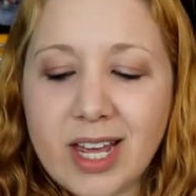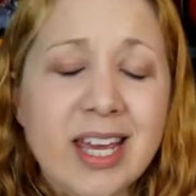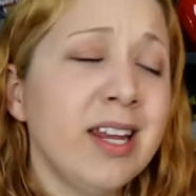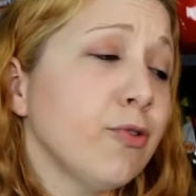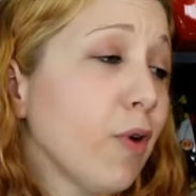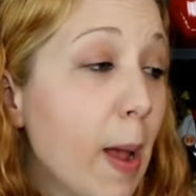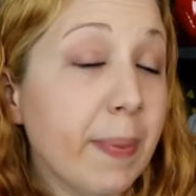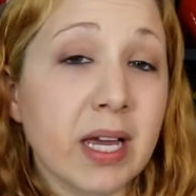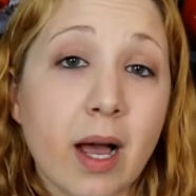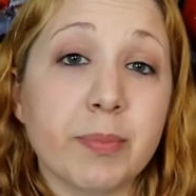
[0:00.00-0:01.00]
In
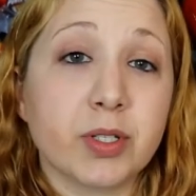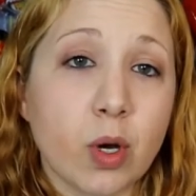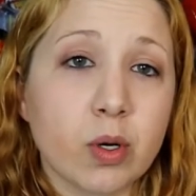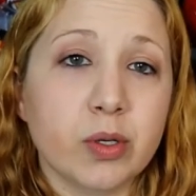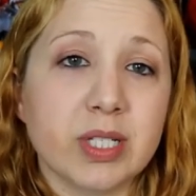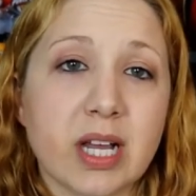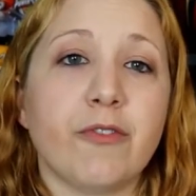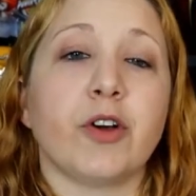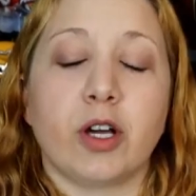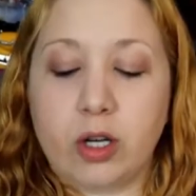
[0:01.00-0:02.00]
wrapping up Toku
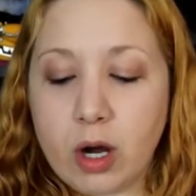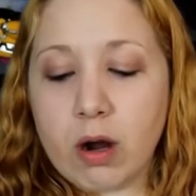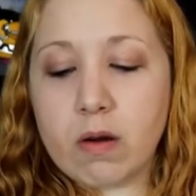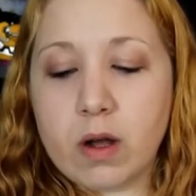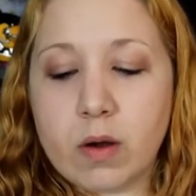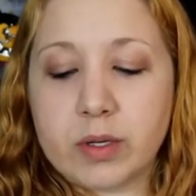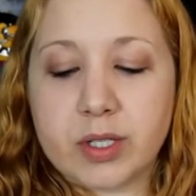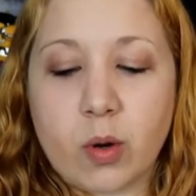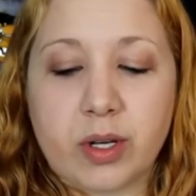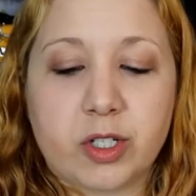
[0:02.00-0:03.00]
stuff, Garo
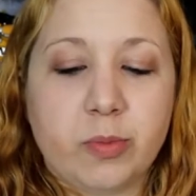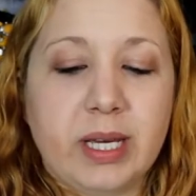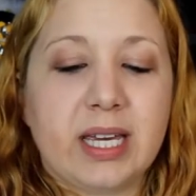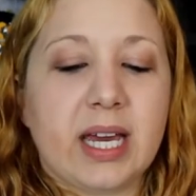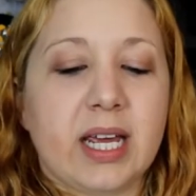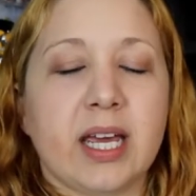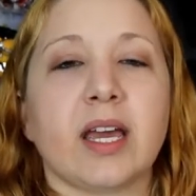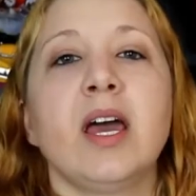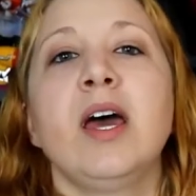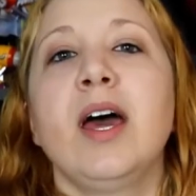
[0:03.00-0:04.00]
is going to be
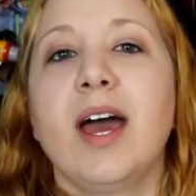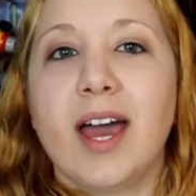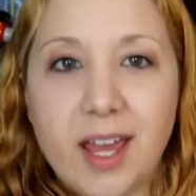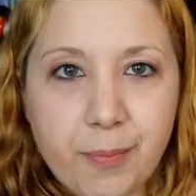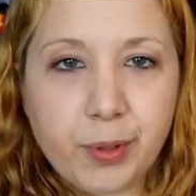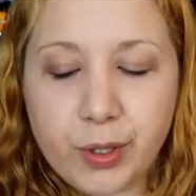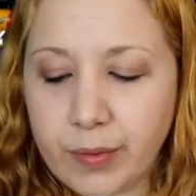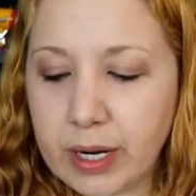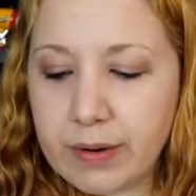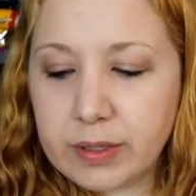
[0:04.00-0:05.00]
getting a
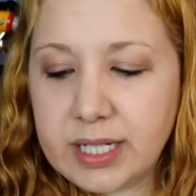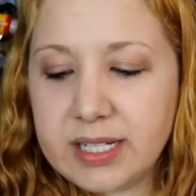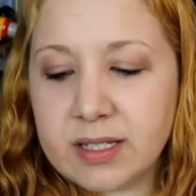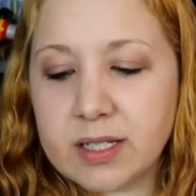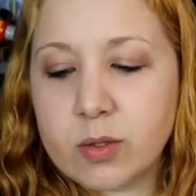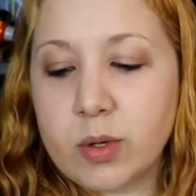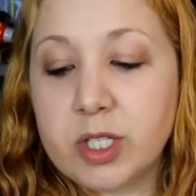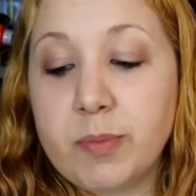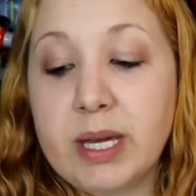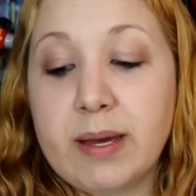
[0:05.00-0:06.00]
Blu-ray release, and that's going
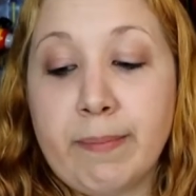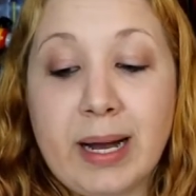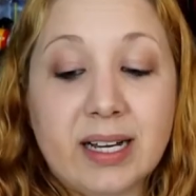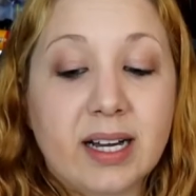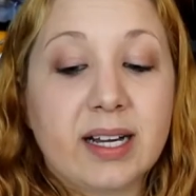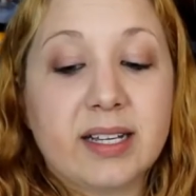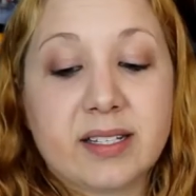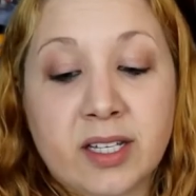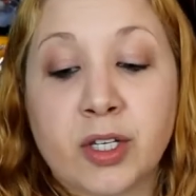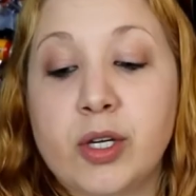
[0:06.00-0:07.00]
to be Makai
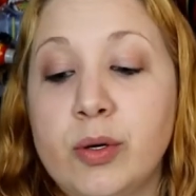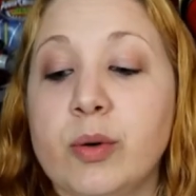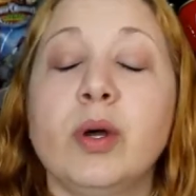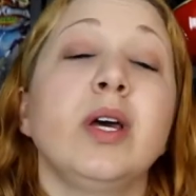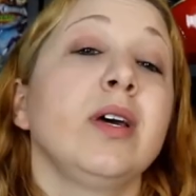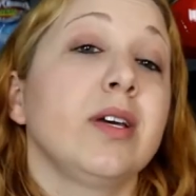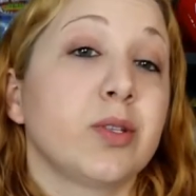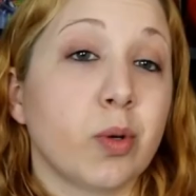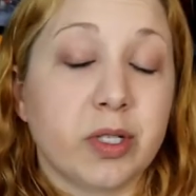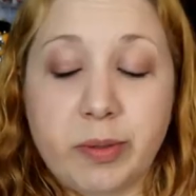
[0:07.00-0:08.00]
Senki
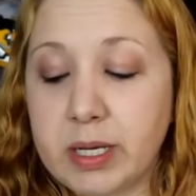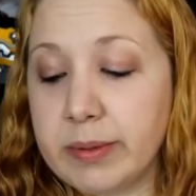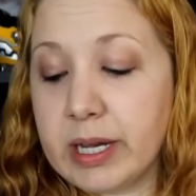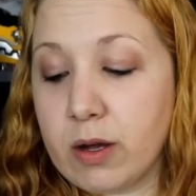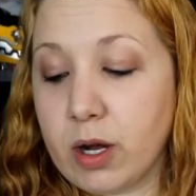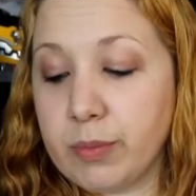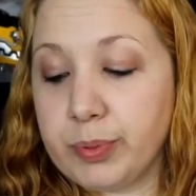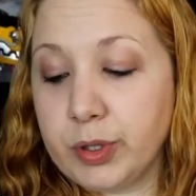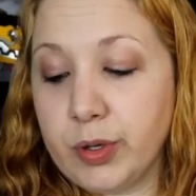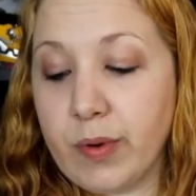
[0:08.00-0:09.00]
is going to be coming out on
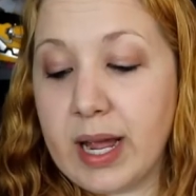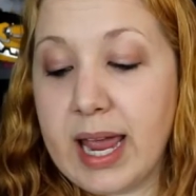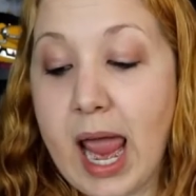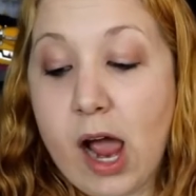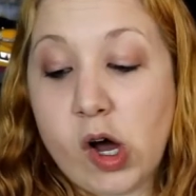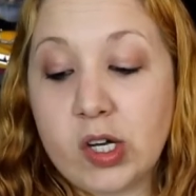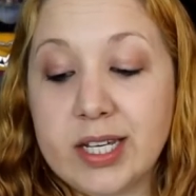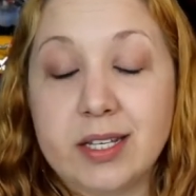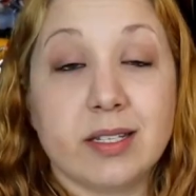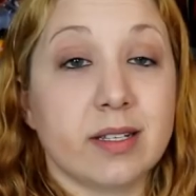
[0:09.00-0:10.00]
Blu-ray
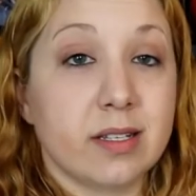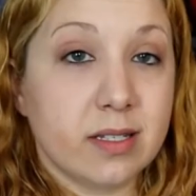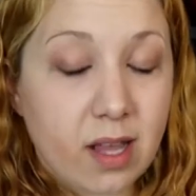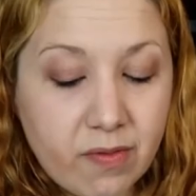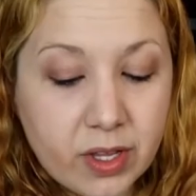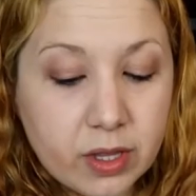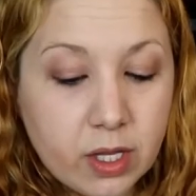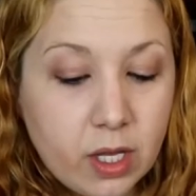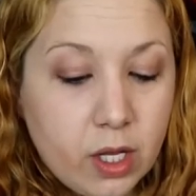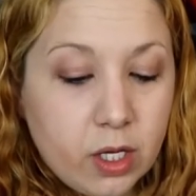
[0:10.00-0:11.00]
August 7th,
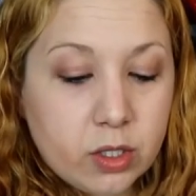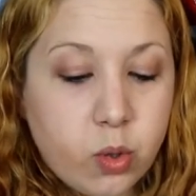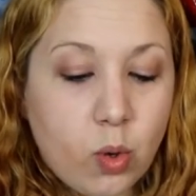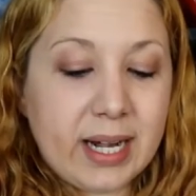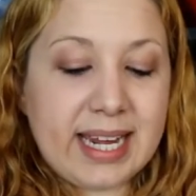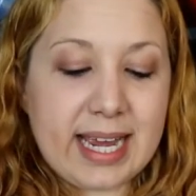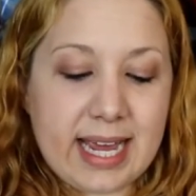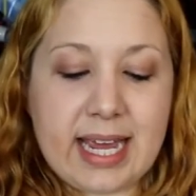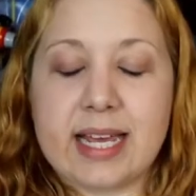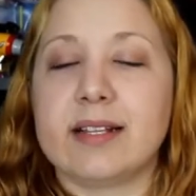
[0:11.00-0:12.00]

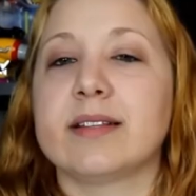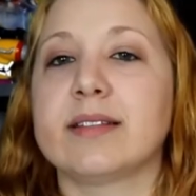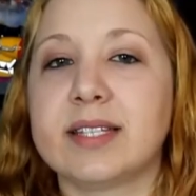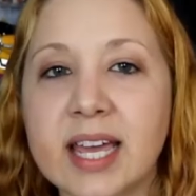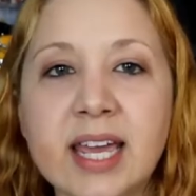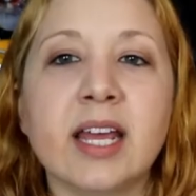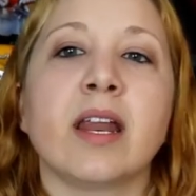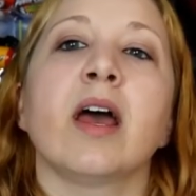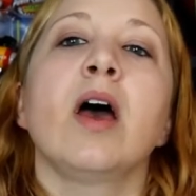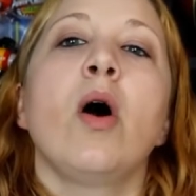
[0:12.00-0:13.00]

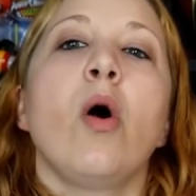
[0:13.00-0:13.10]
2018.